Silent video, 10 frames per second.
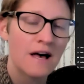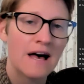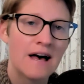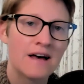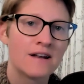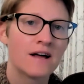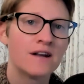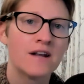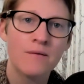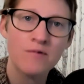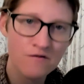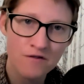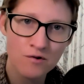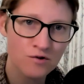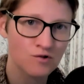And a number of
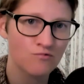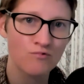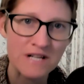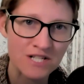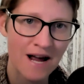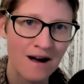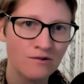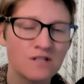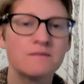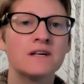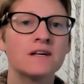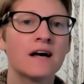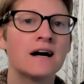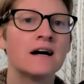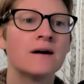folks reached out to me
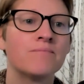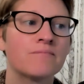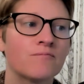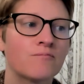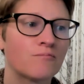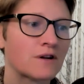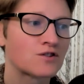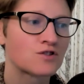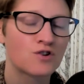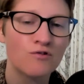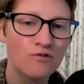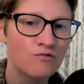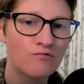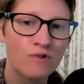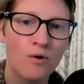um, with
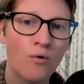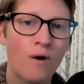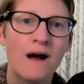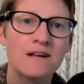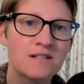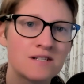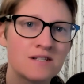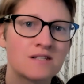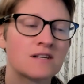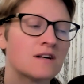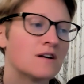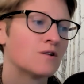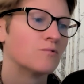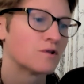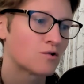certain requests
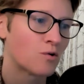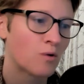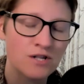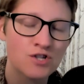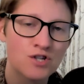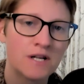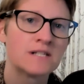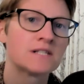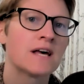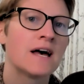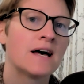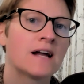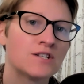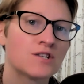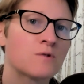with questions. And
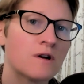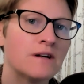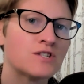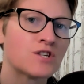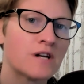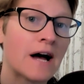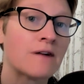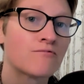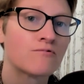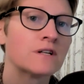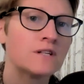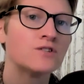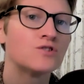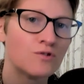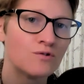I just want to mention, I really
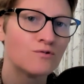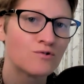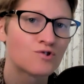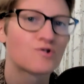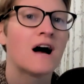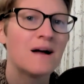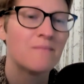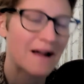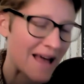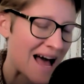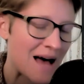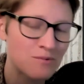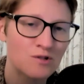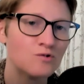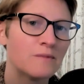do try my
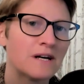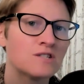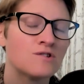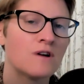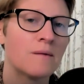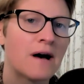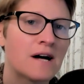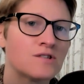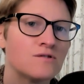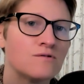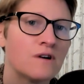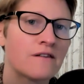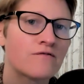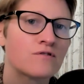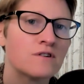absolute best to get back to
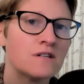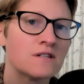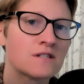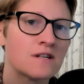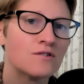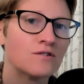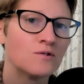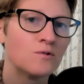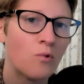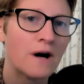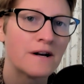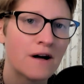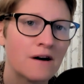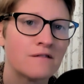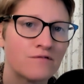every single one
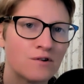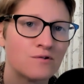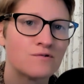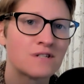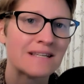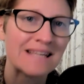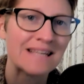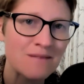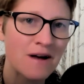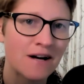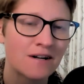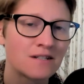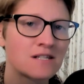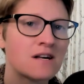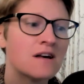of those emails.